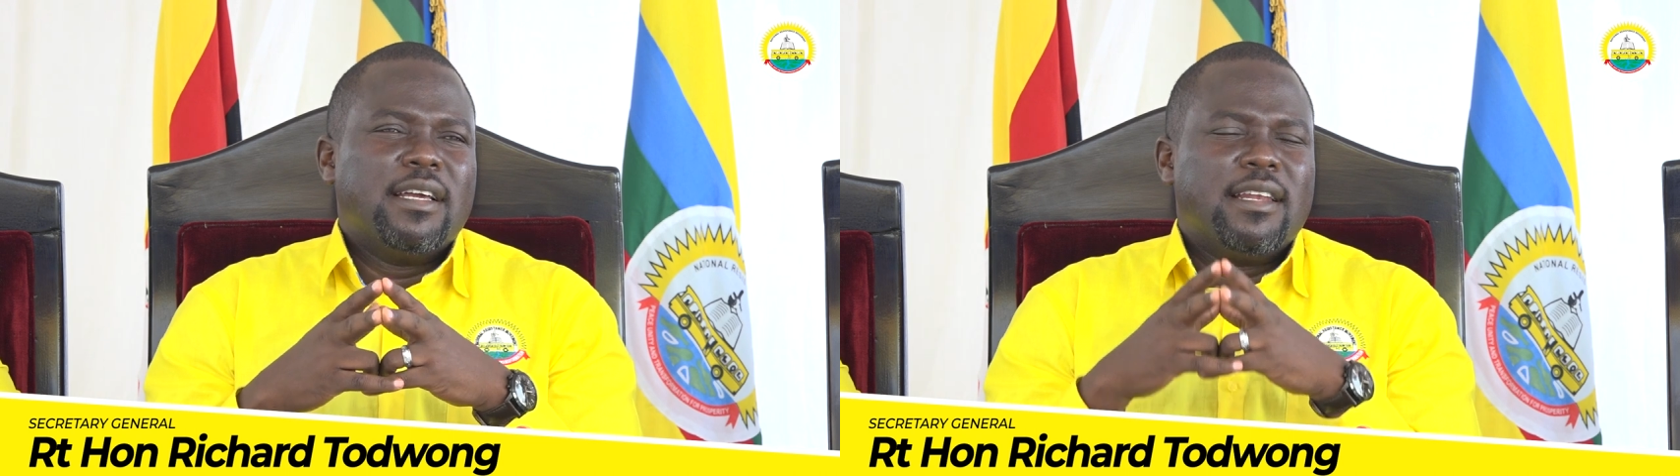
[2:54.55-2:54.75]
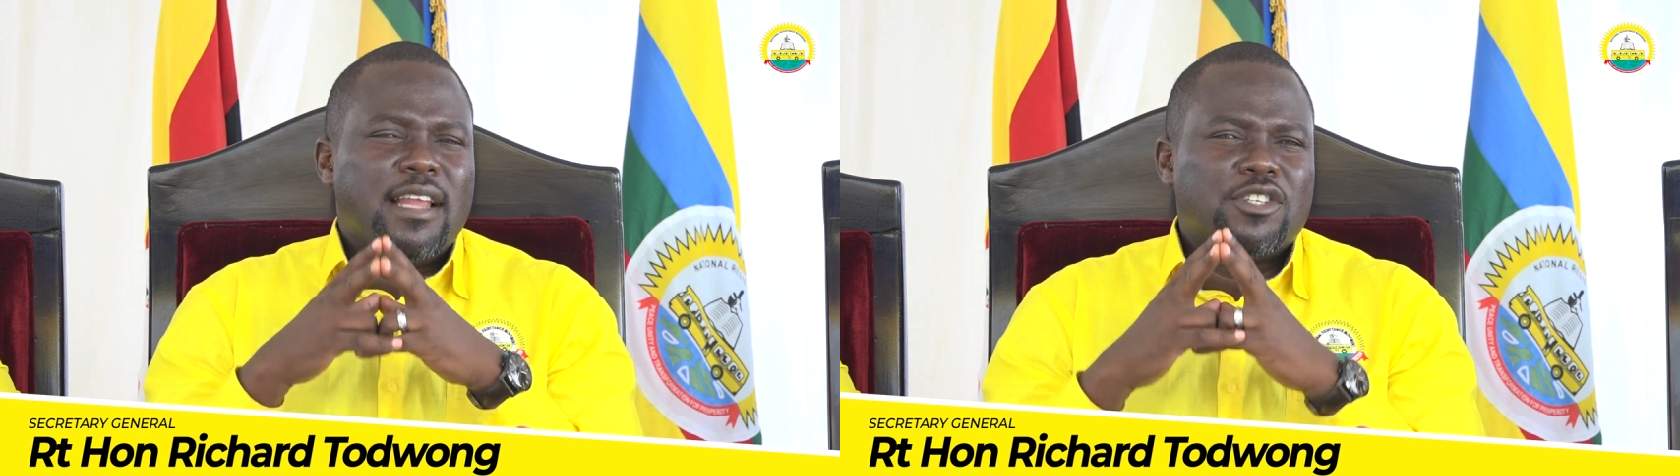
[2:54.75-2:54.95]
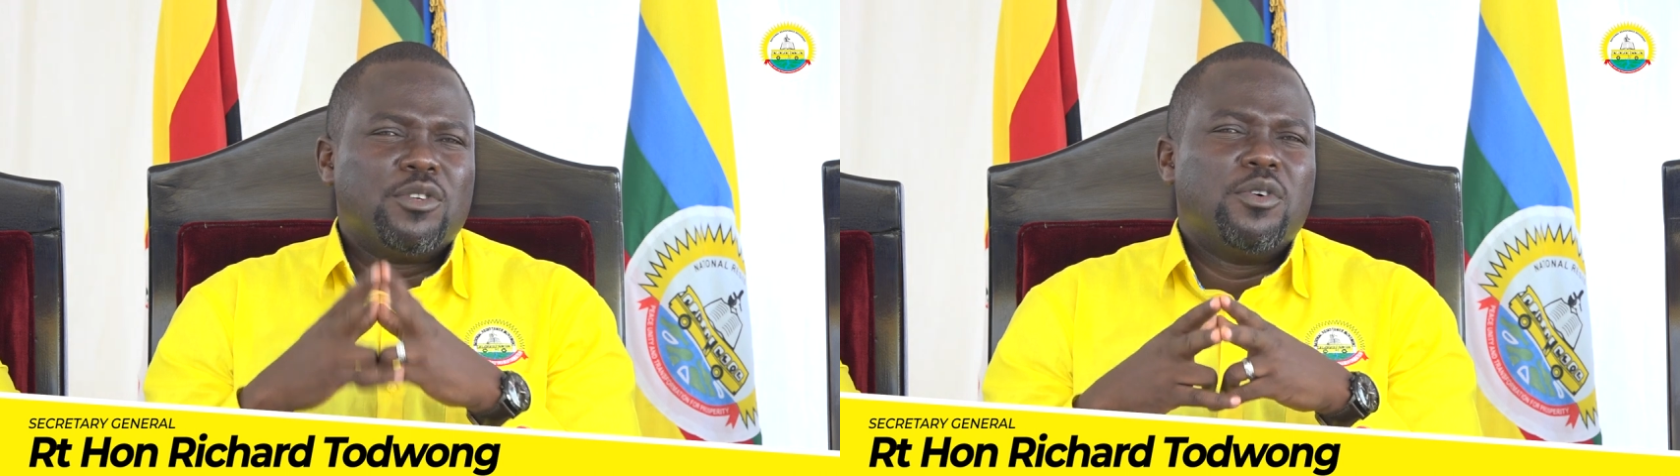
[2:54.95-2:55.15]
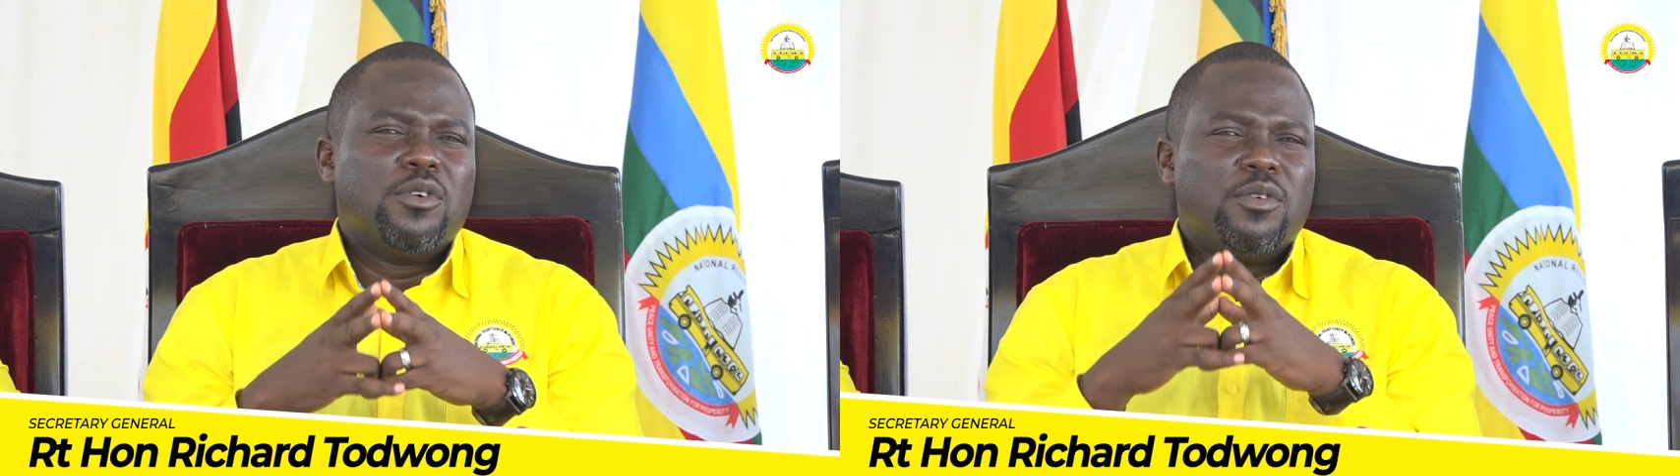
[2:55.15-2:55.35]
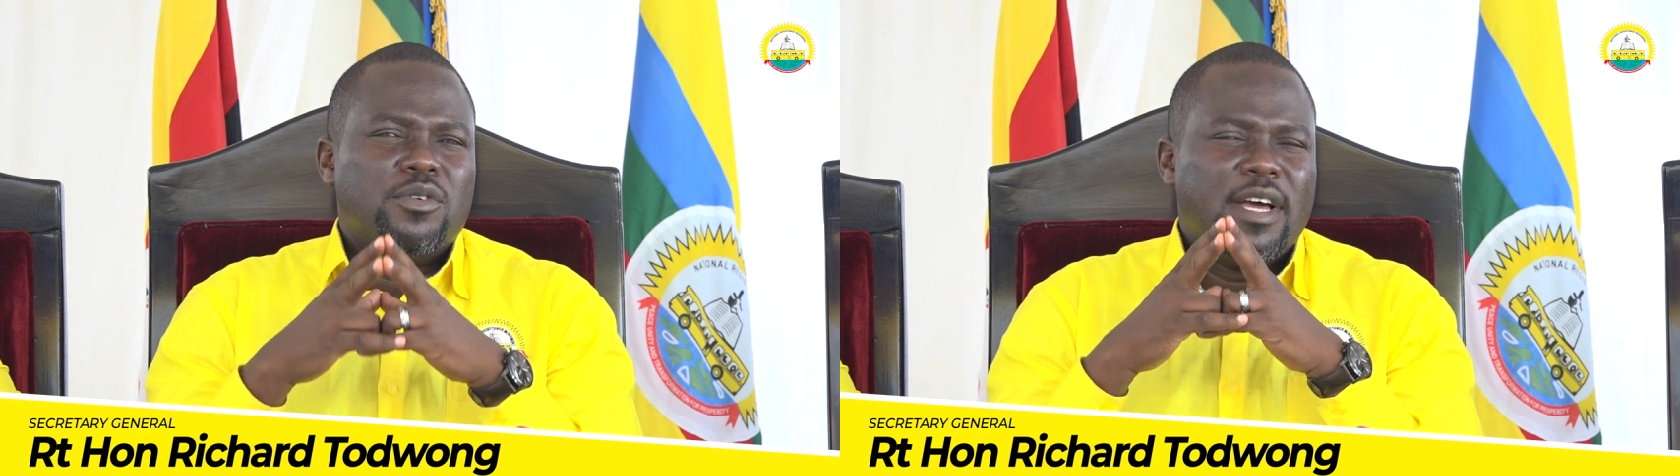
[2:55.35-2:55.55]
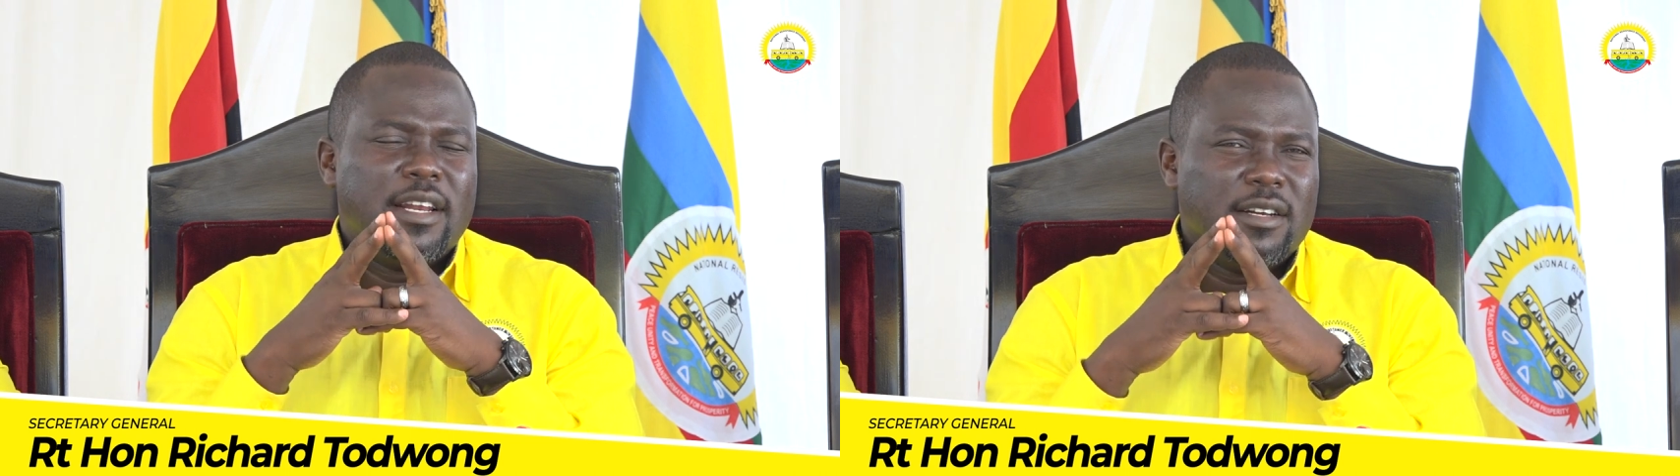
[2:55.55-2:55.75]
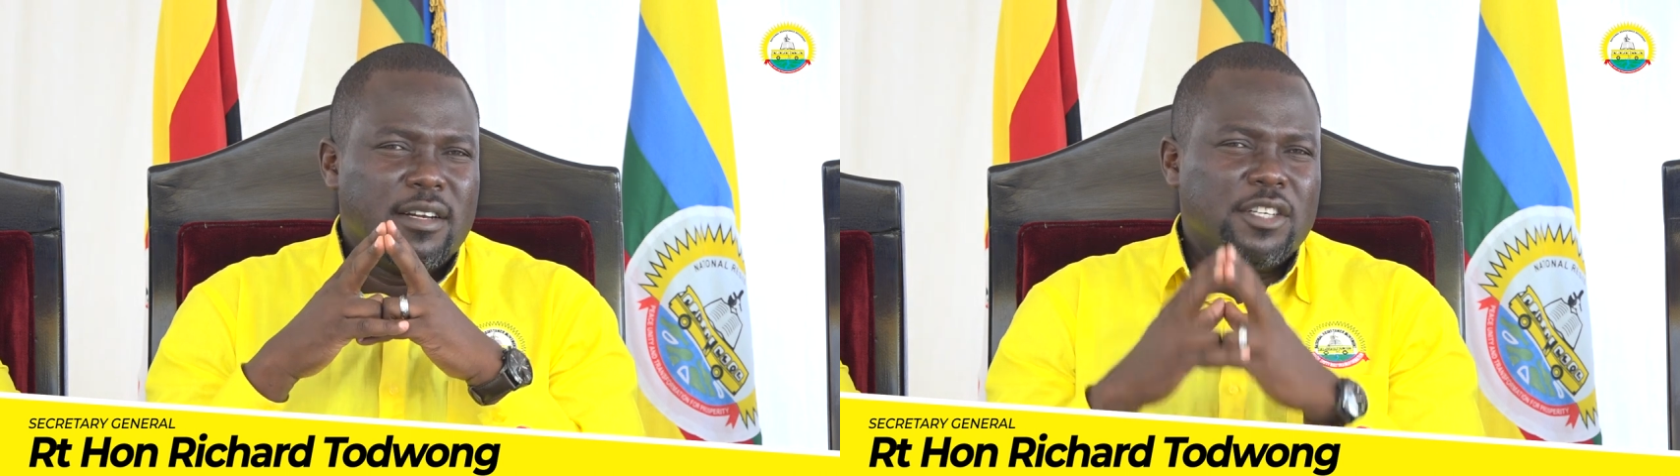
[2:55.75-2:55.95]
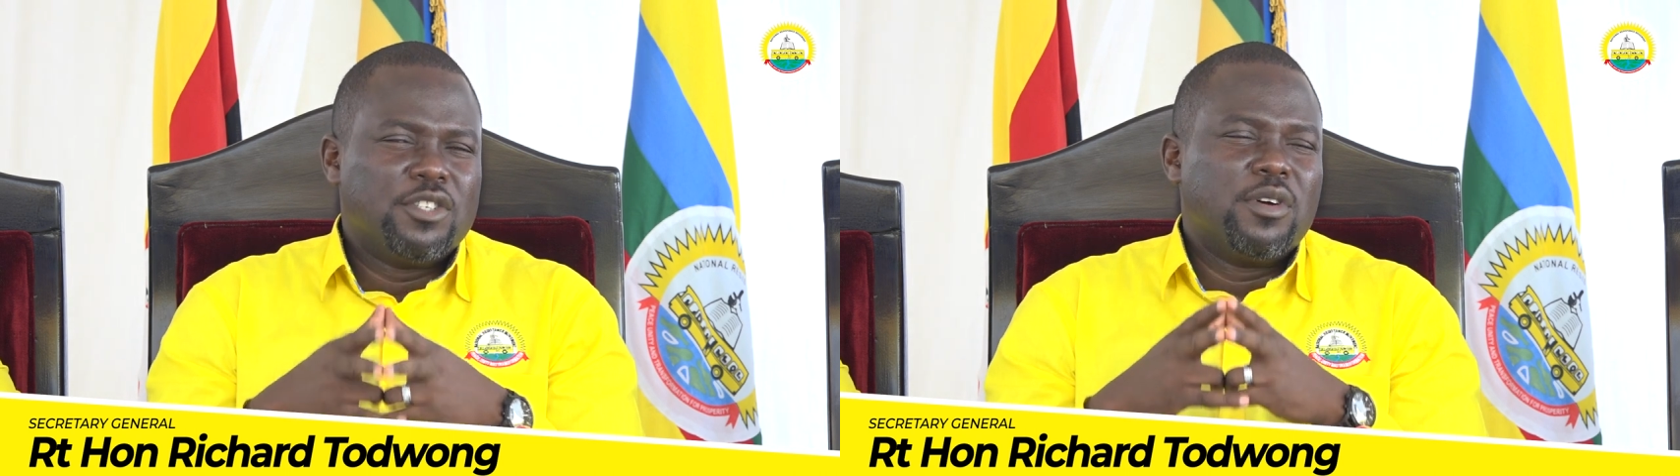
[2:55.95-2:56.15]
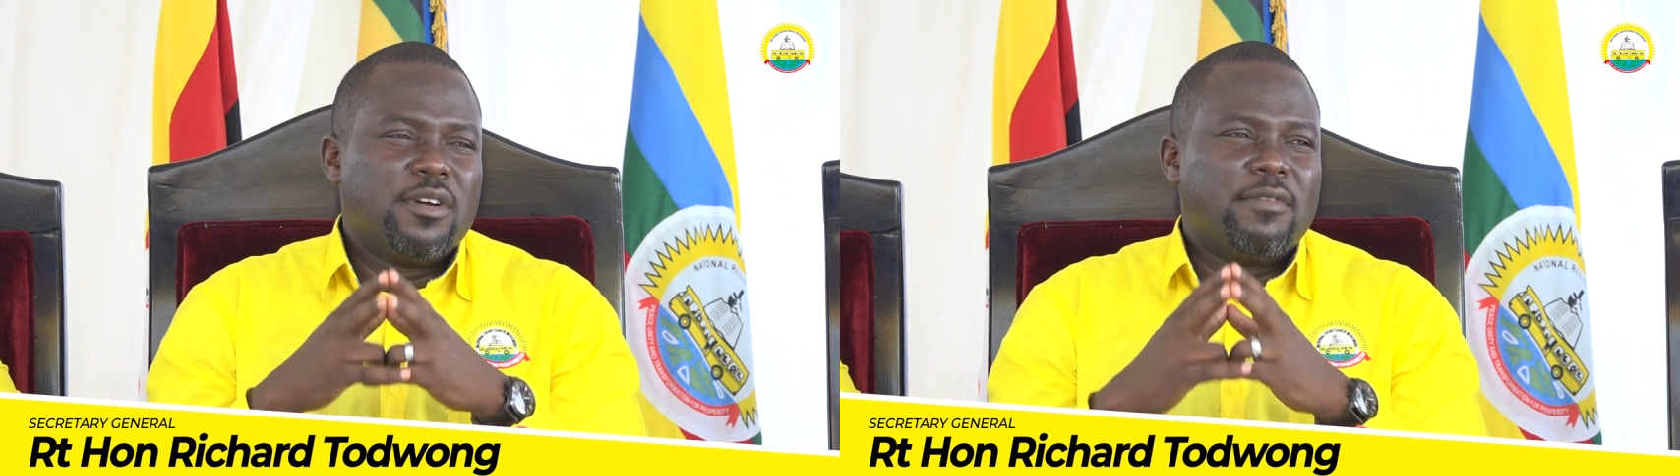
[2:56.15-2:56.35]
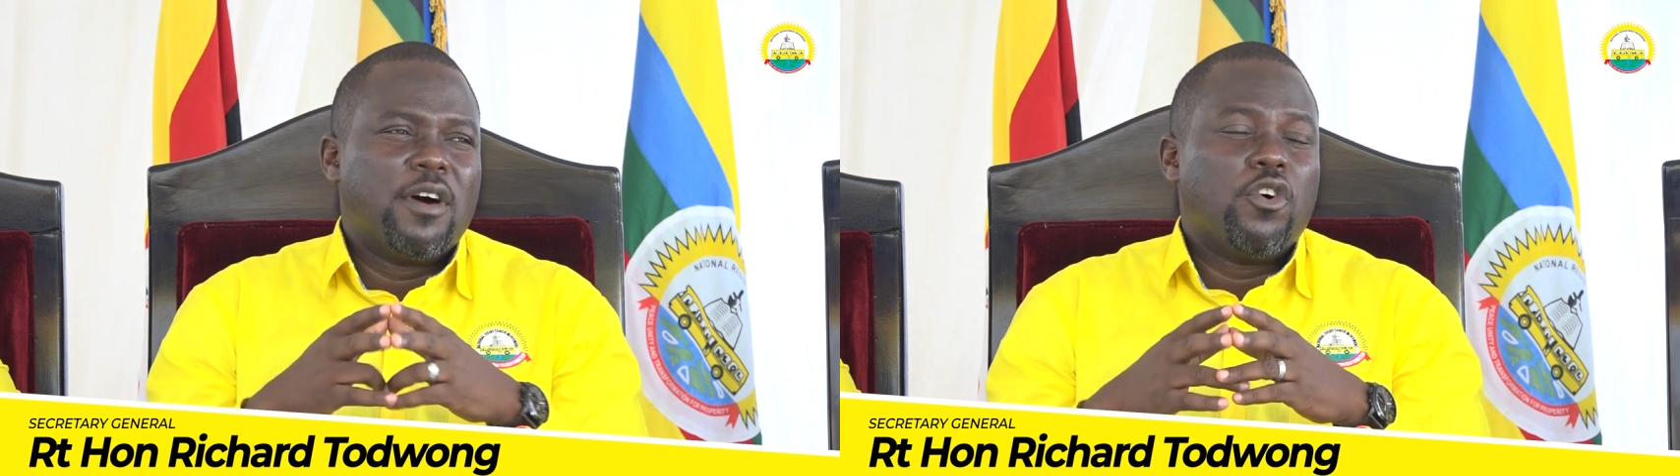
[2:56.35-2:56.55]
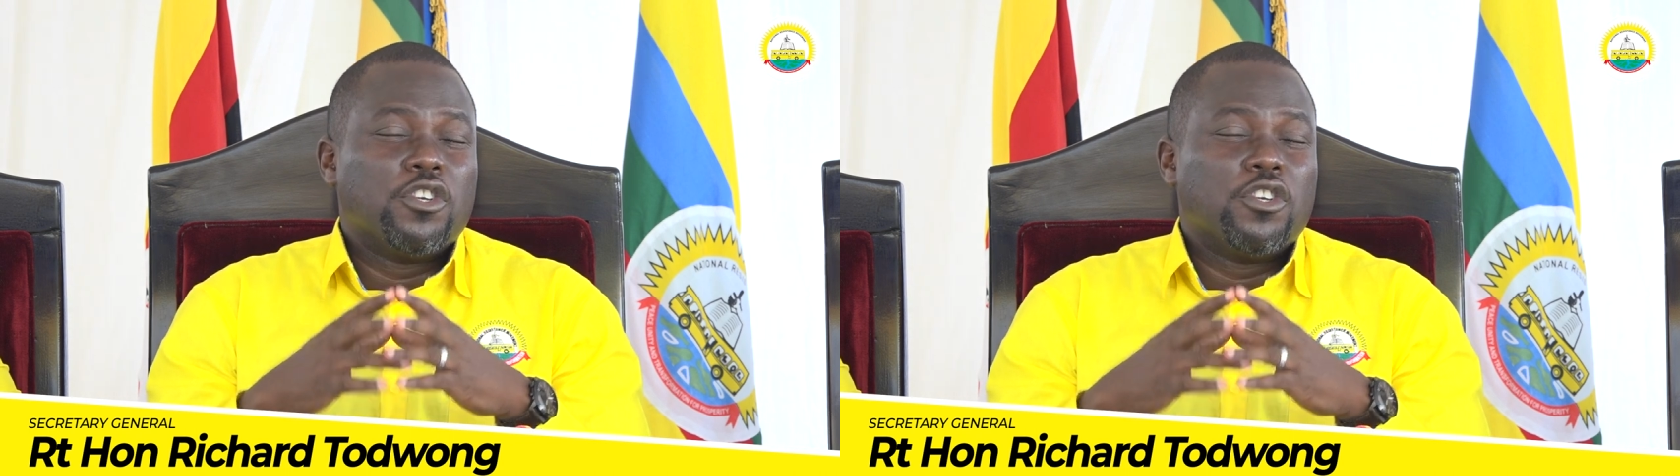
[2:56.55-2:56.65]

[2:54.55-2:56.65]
a national and regional referral